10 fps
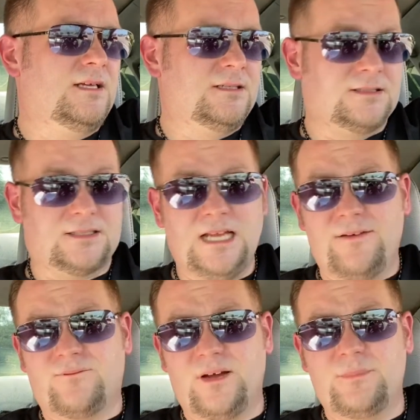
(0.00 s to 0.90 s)
It's
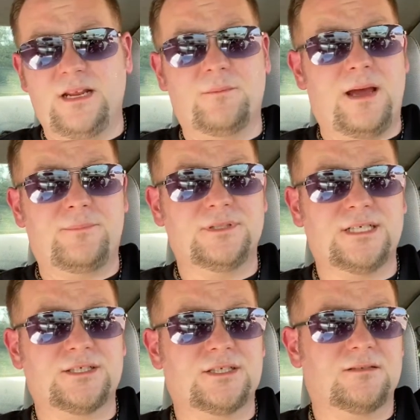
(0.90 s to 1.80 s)
not fun being in my
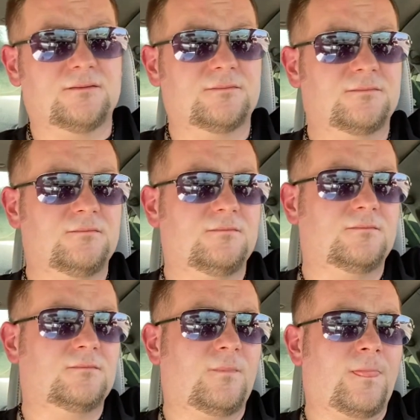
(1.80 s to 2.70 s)
position.
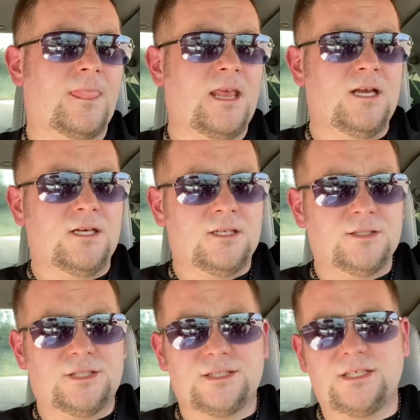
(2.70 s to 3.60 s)

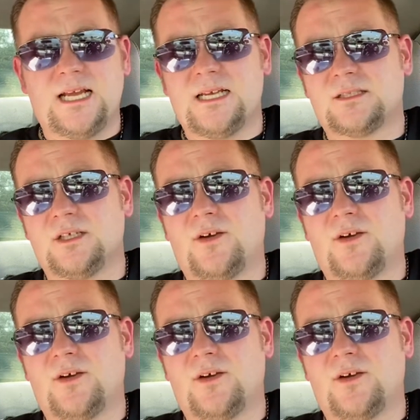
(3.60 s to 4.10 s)
Just so you guys know,